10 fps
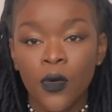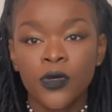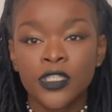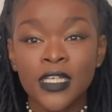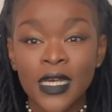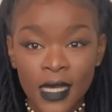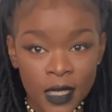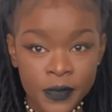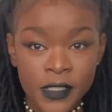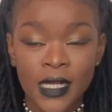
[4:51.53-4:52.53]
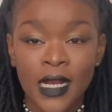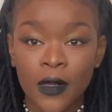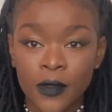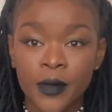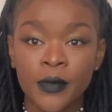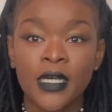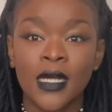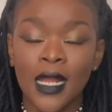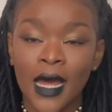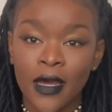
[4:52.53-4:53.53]
which keeps that alchemy
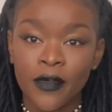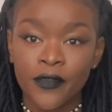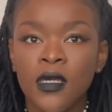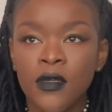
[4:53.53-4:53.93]
alive.